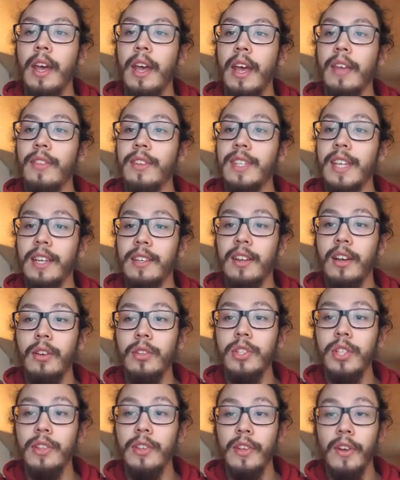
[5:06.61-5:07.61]
And the
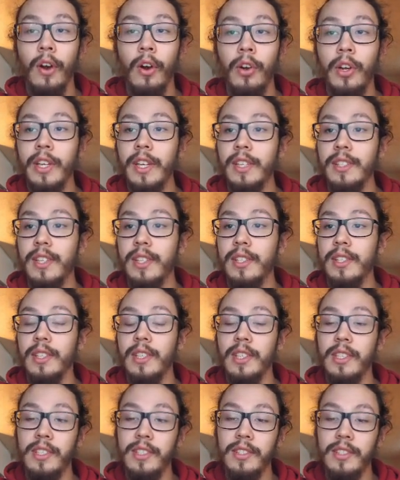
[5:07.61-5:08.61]
technology that already
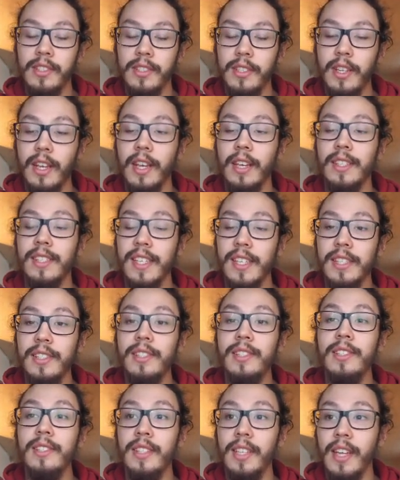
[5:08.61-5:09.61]

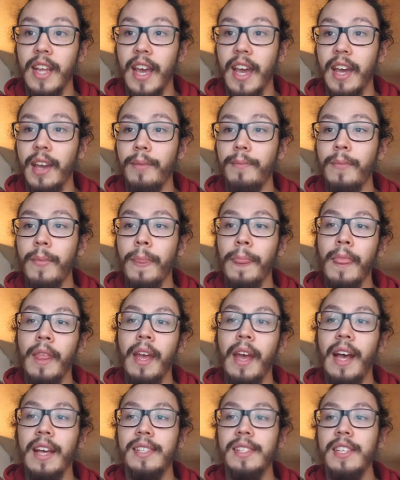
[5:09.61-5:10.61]
exists today
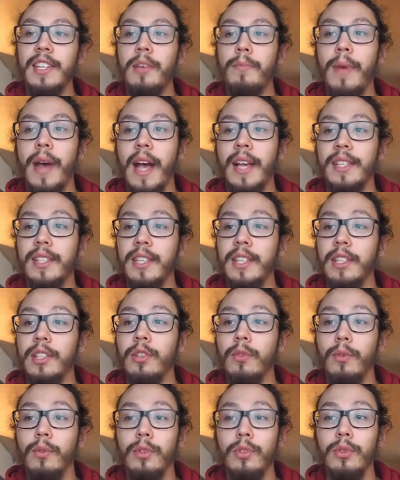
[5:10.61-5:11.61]
has the capacity
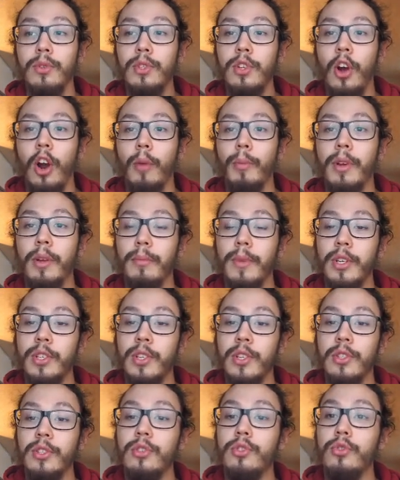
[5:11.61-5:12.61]
to reduce carbon
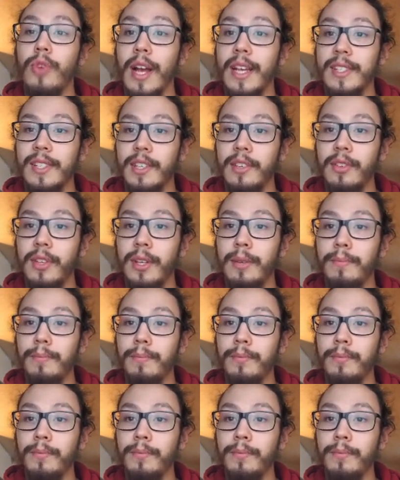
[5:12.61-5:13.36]
emissions drastically.